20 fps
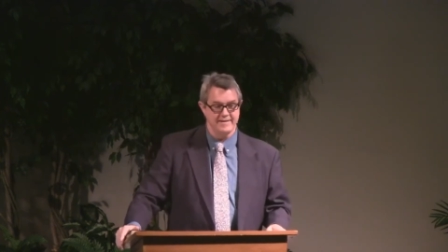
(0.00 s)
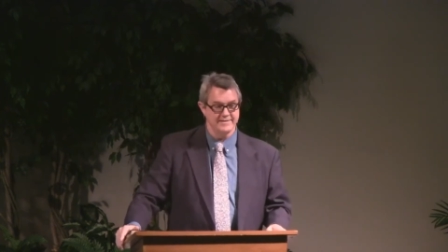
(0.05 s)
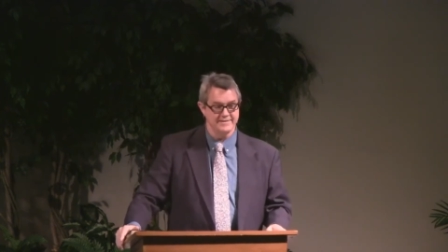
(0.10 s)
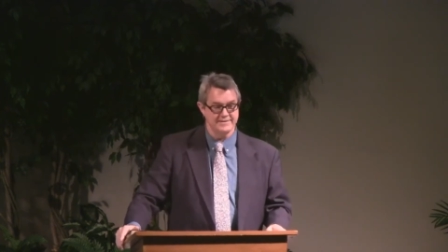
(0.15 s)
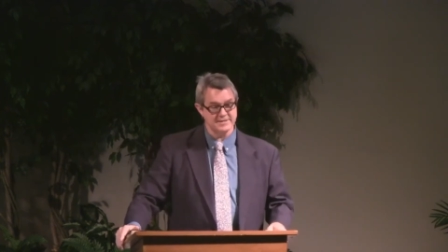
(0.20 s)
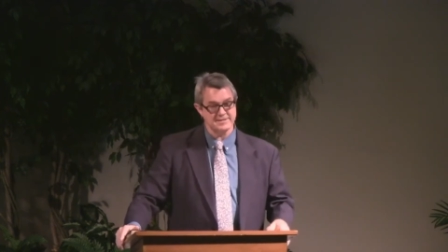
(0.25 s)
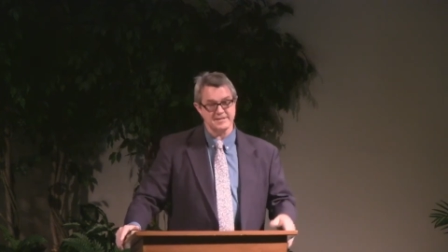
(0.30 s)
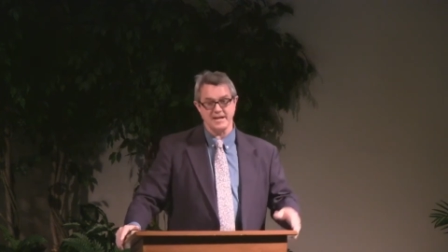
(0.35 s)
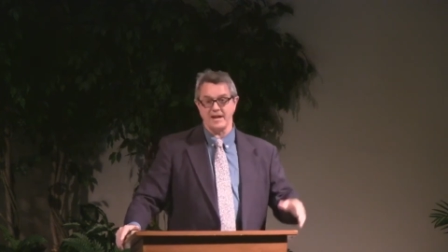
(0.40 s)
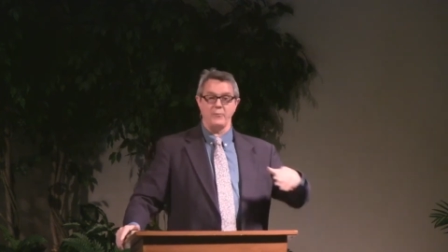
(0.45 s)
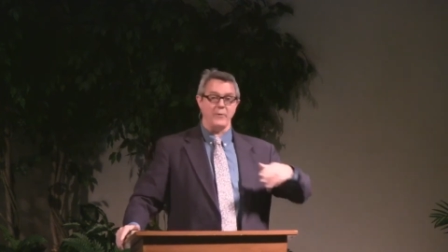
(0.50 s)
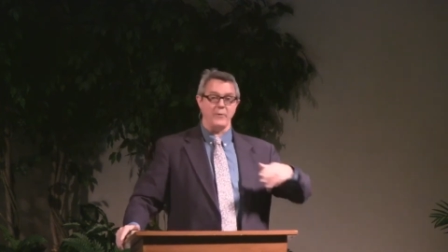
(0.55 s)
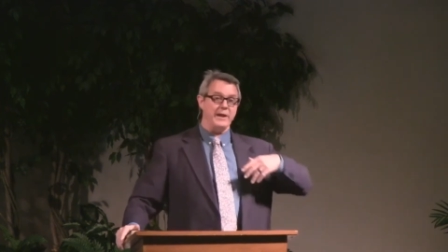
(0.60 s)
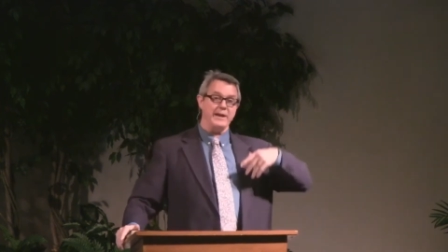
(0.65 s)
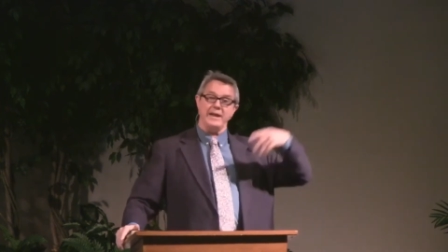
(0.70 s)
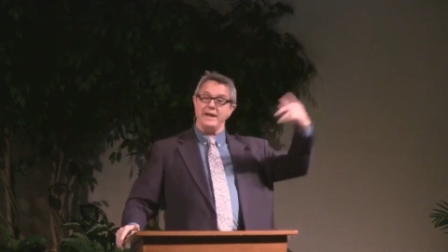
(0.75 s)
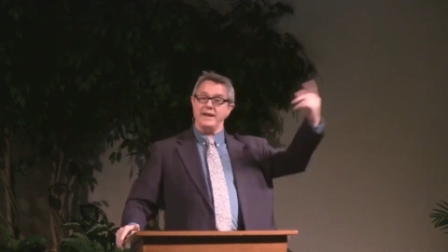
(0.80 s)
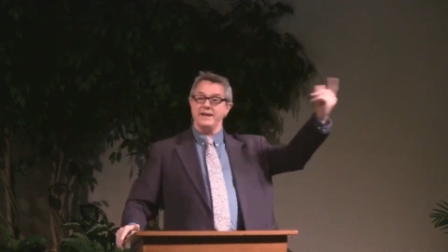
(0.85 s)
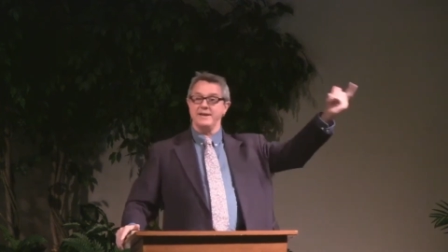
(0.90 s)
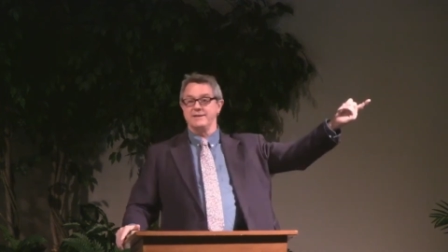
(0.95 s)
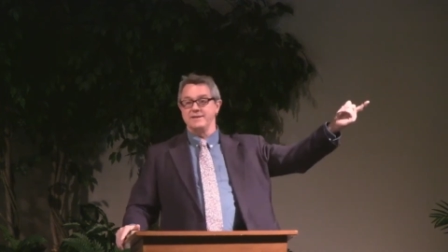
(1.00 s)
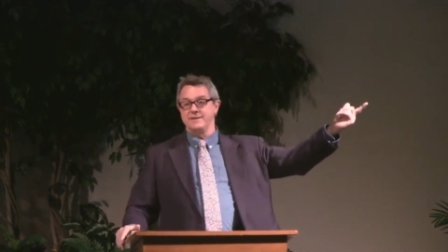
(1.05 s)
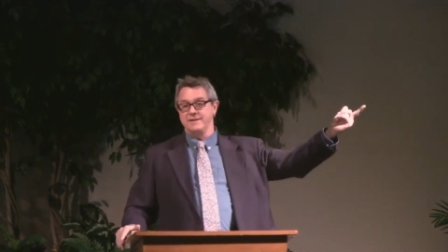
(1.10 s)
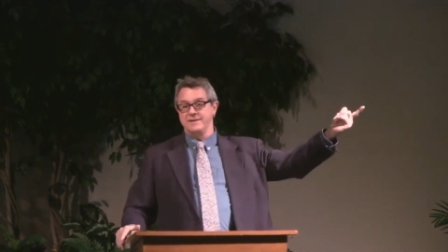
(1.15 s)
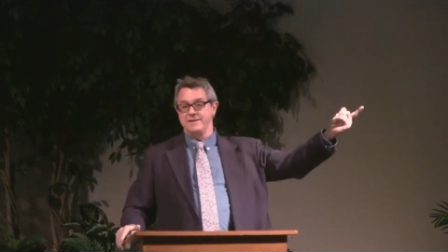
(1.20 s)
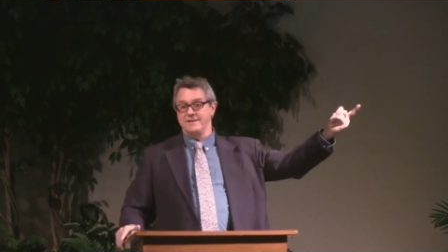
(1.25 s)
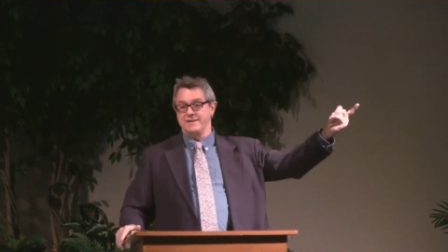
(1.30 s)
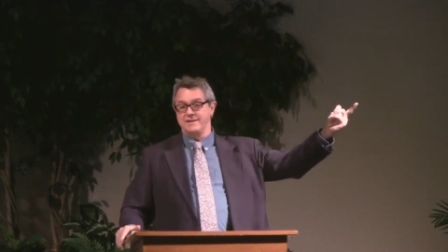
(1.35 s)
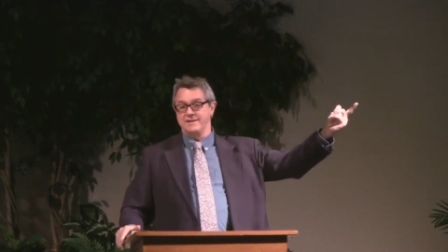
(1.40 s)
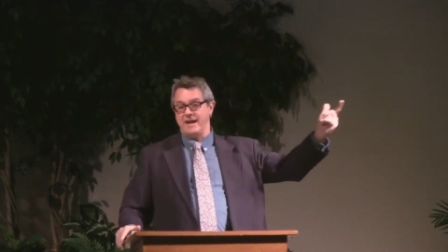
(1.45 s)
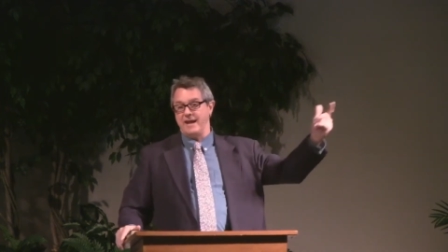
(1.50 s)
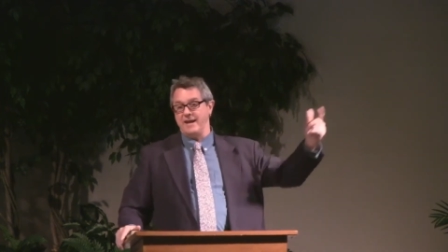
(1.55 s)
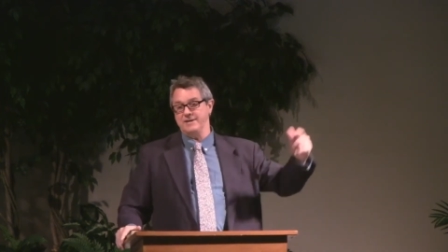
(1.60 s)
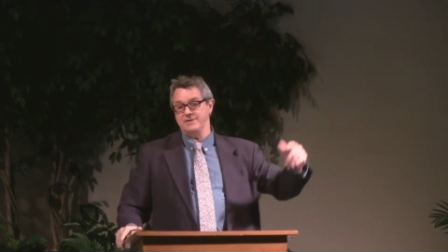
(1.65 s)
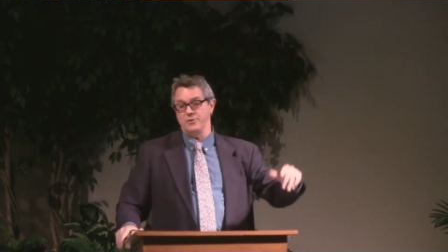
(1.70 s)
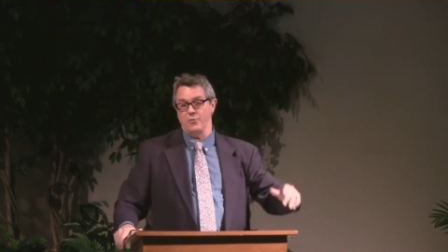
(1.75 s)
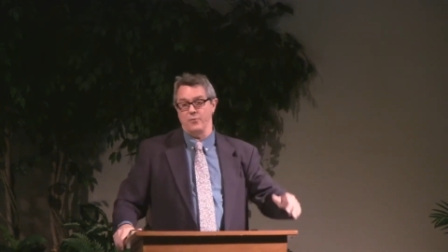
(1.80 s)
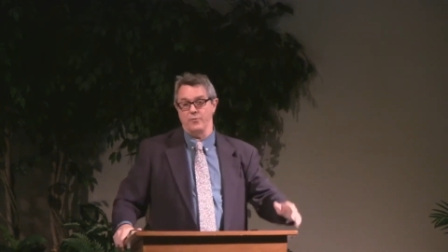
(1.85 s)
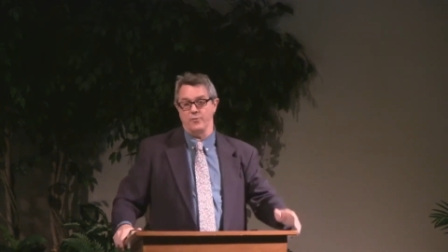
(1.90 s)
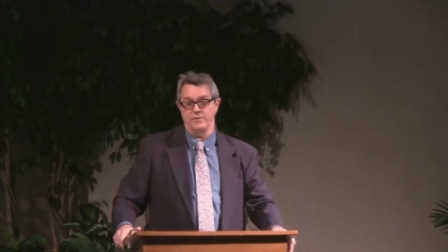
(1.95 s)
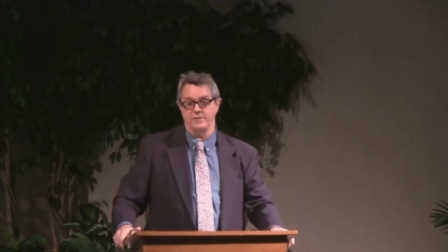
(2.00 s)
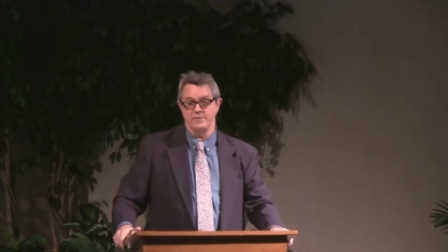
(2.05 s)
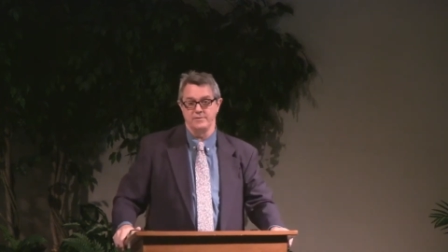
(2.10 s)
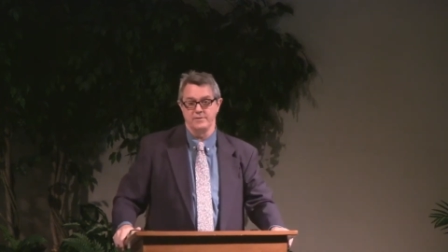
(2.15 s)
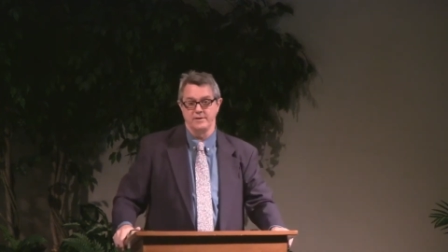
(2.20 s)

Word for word: just like we did King George.